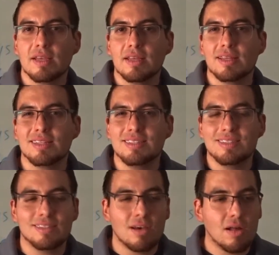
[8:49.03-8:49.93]
That
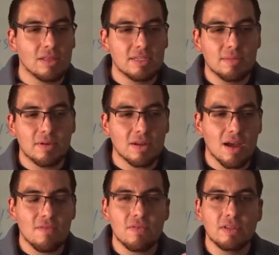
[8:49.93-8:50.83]
this thought is about
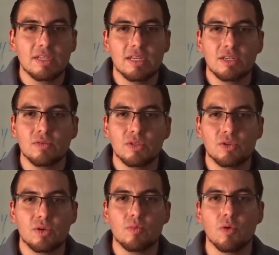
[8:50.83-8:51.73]
confrontation with
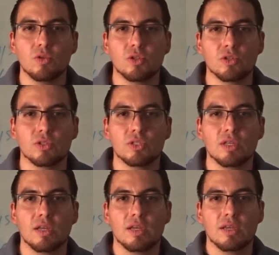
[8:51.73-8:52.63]
your
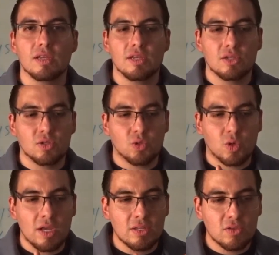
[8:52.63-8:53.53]
emotions,
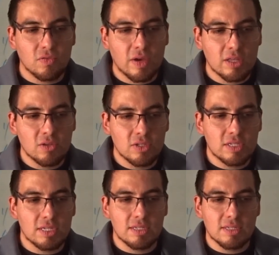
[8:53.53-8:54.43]
trying to find your
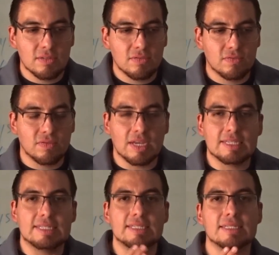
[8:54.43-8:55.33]
sense of
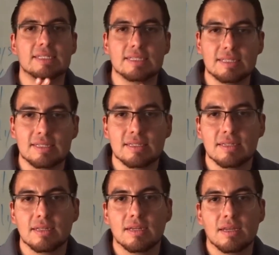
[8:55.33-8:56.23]
existence.
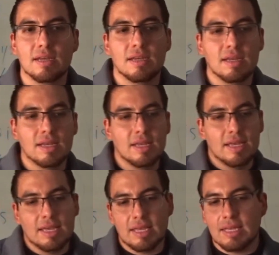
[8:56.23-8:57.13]

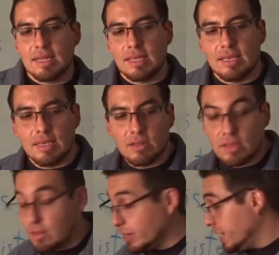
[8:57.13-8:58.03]
On the
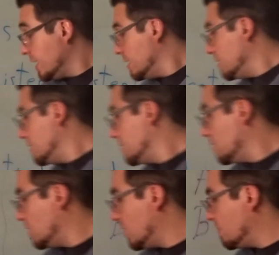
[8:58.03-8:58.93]
other hand,
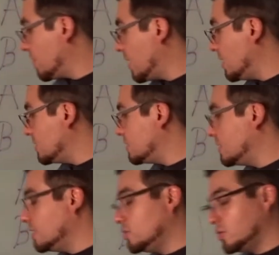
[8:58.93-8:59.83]
you have
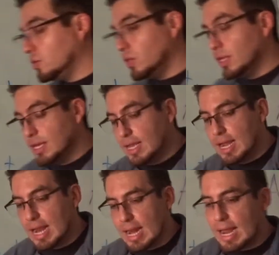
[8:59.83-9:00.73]
client-centered.
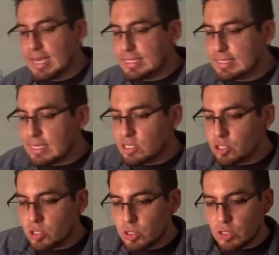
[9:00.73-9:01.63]

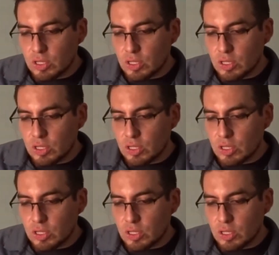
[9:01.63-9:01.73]
Client-centered.